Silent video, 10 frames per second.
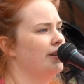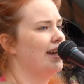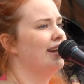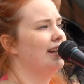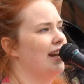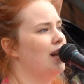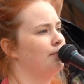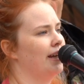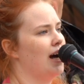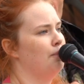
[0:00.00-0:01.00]
they needed help,
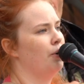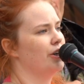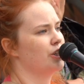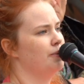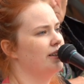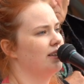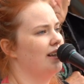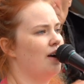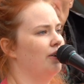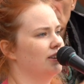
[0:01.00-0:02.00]
they got punishment, and
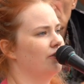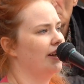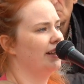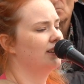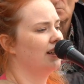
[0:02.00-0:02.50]
that wasn't right.